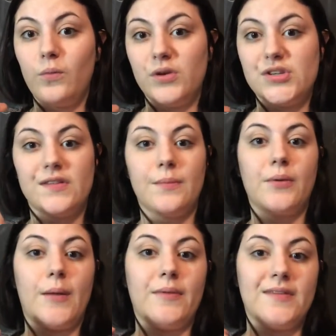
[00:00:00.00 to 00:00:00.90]
which is a
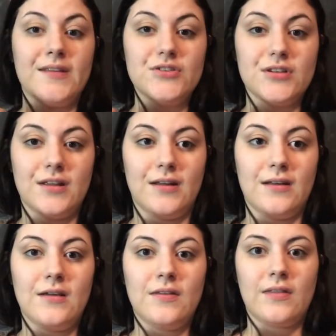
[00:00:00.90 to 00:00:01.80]
preposition
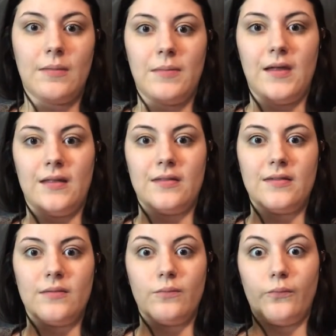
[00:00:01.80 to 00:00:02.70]
that
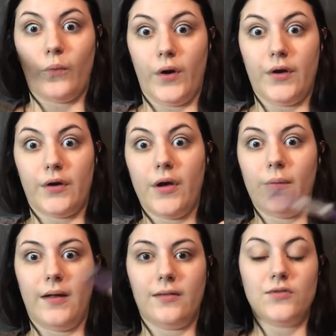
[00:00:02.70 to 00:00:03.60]
means where you're
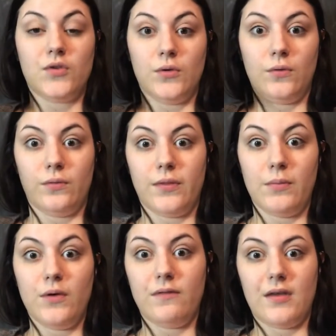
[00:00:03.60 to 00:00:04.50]
going, to the
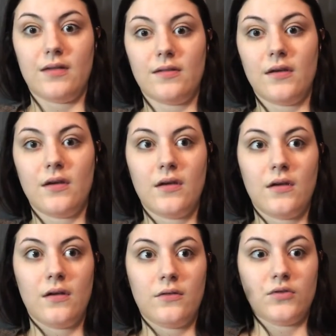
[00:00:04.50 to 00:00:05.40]
movies,
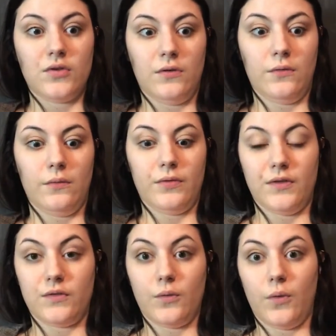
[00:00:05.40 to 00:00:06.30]
to the
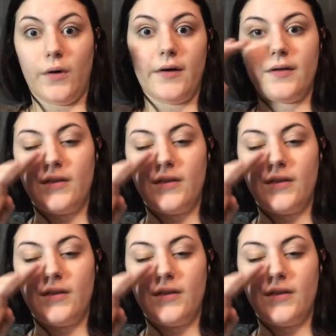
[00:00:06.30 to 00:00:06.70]
store.